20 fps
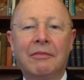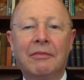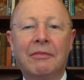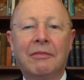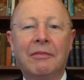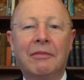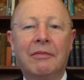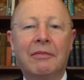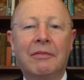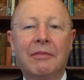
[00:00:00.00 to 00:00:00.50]

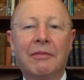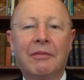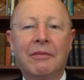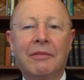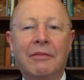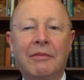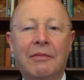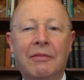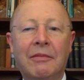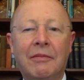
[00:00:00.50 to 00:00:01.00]

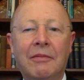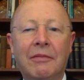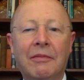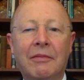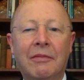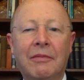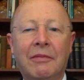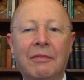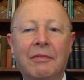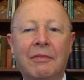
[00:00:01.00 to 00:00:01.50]

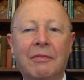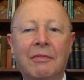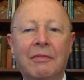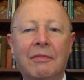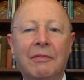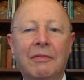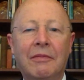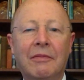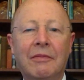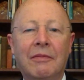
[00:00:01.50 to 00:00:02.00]

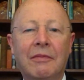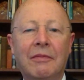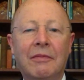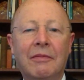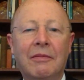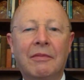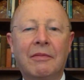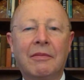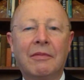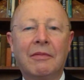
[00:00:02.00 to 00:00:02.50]

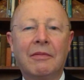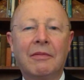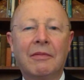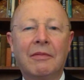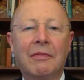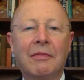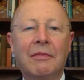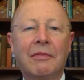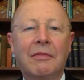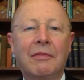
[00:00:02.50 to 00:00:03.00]

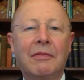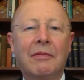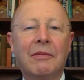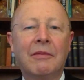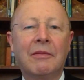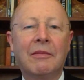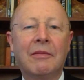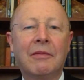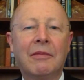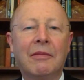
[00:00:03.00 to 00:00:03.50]

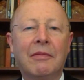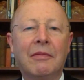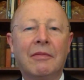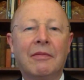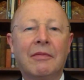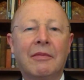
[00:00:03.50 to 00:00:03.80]
(not speaking)